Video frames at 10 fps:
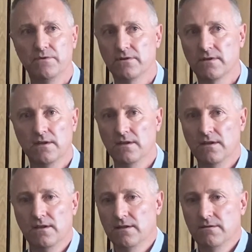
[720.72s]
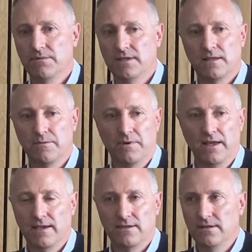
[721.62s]
but we tell the
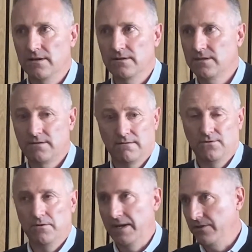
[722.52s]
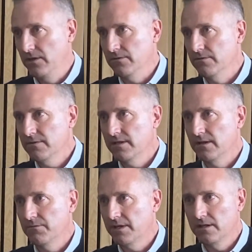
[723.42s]
players, you know, it's all about you. You
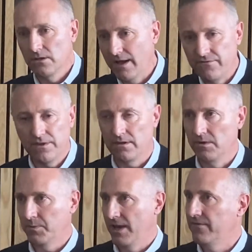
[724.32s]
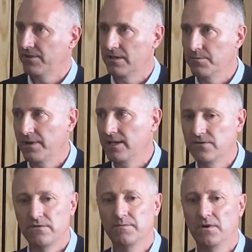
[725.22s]
know, we can do everything, we've put everything in
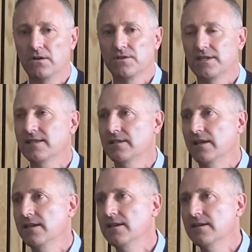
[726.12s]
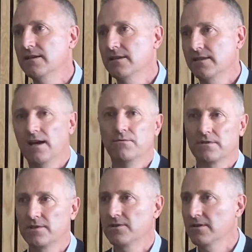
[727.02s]
place for you, but on a Saturday, that will
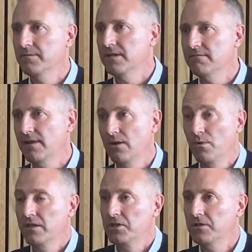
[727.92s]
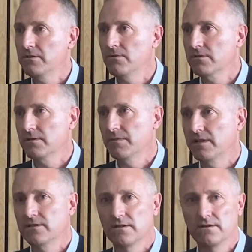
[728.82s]
determine how well you do
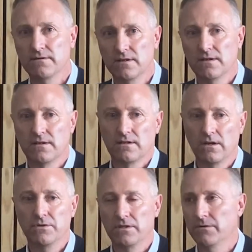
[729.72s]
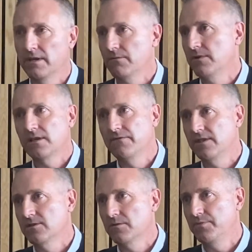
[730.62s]
ultimately. So go and do it. We'll give you
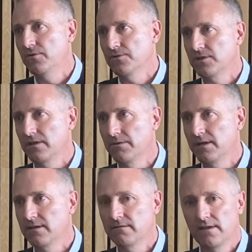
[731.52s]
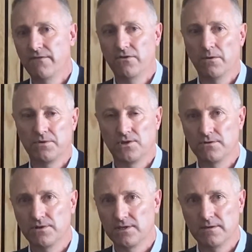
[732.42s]
the support to do it and every
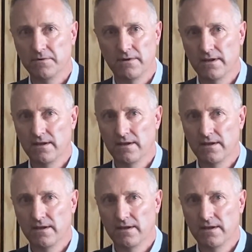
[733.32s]
opportunity, but